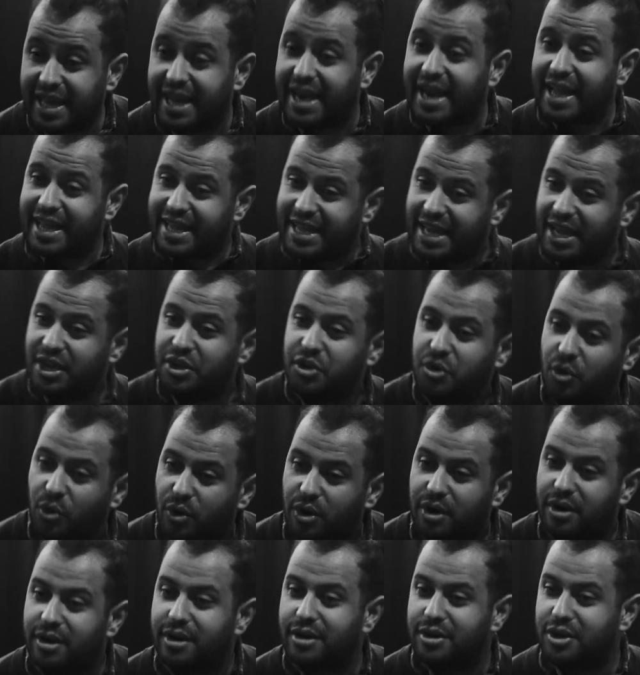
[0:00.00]
I get
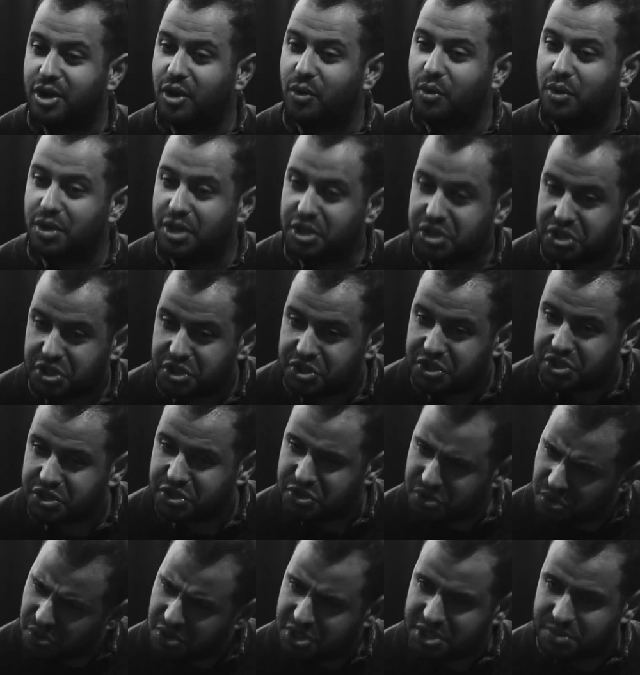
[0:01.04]
your coalition's
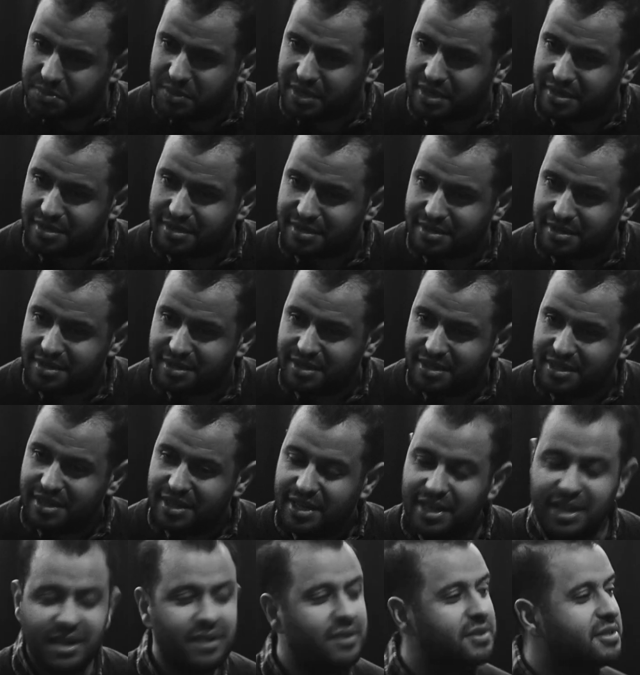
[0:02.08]
endorsement?
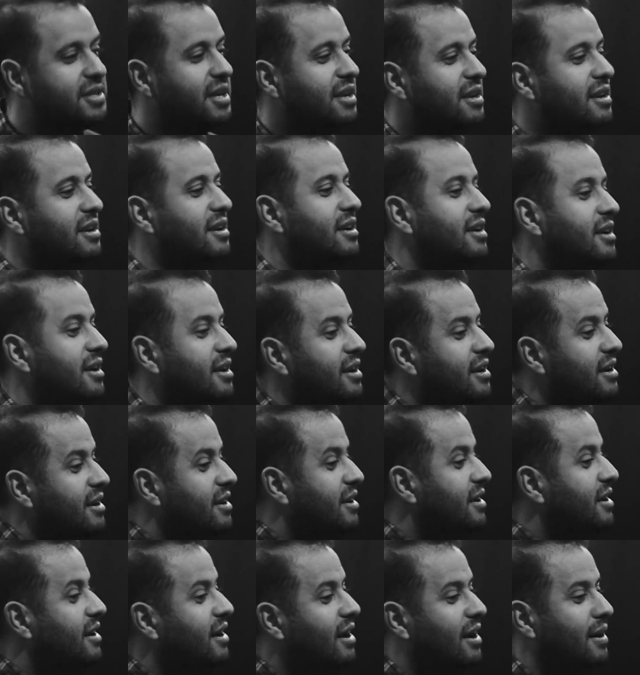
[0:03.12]
And I was like,
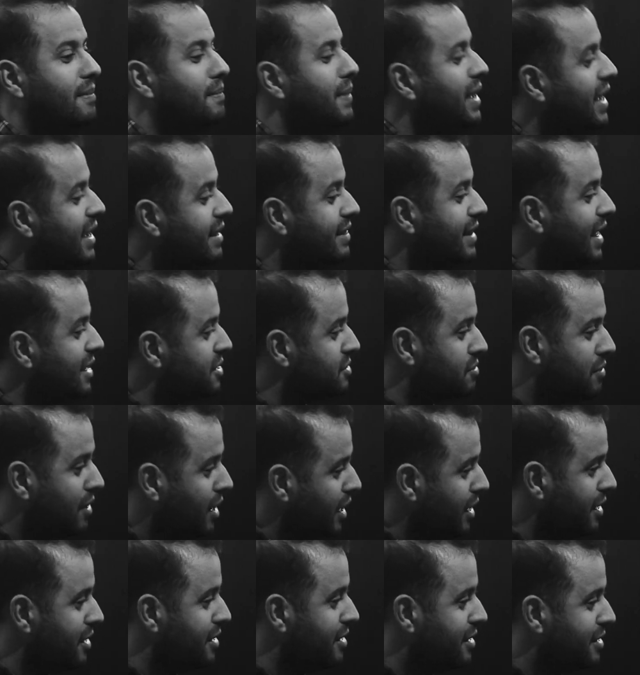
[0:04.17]
oh man, that's
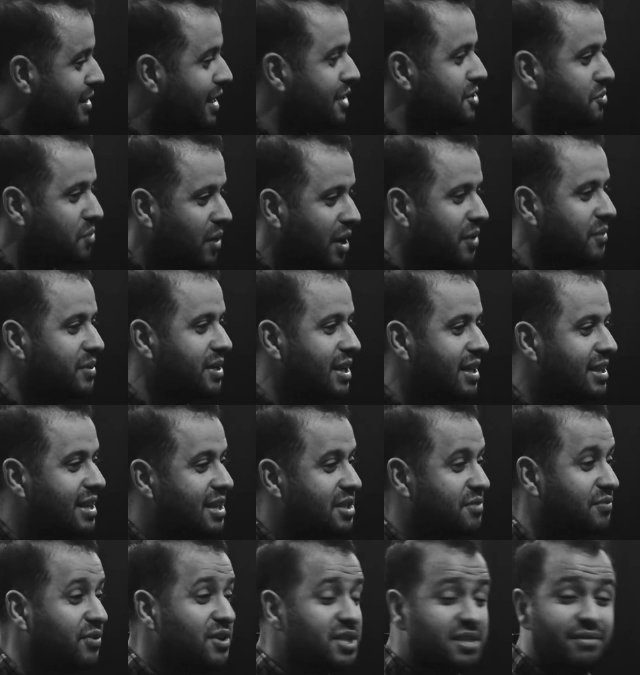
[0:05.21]
why we did
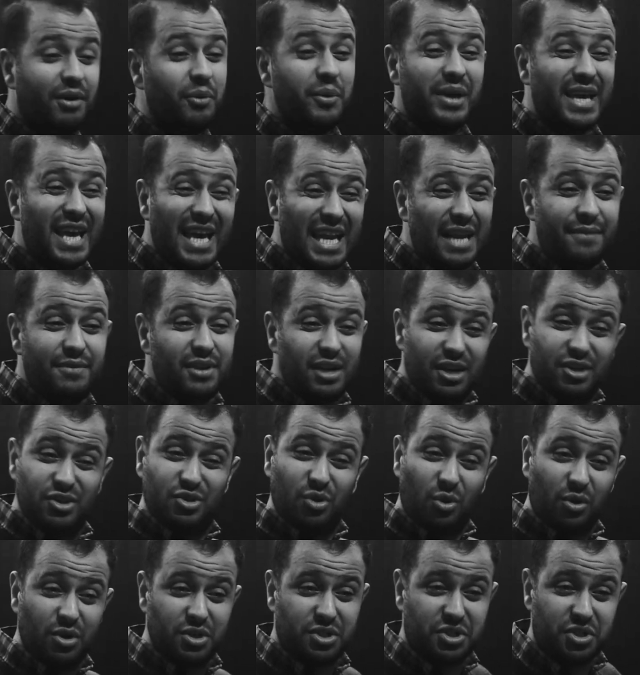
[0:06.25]
this. First of all, we can't even
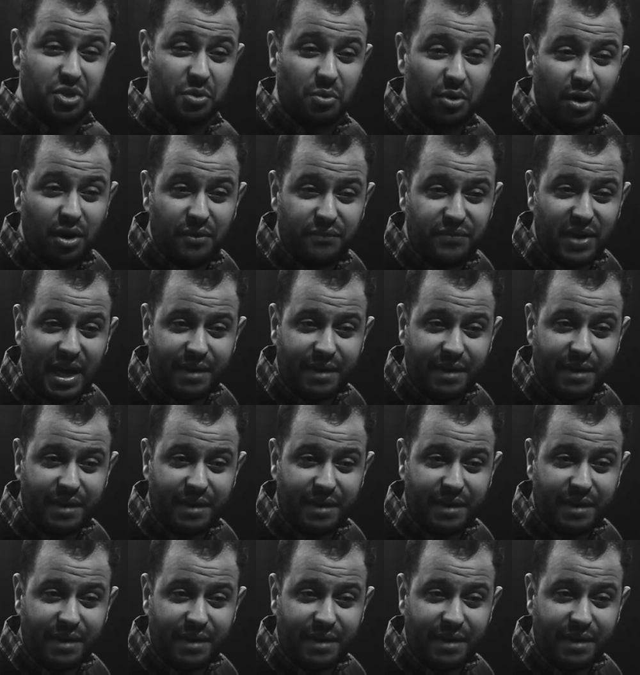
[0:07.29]
endorse you. We're all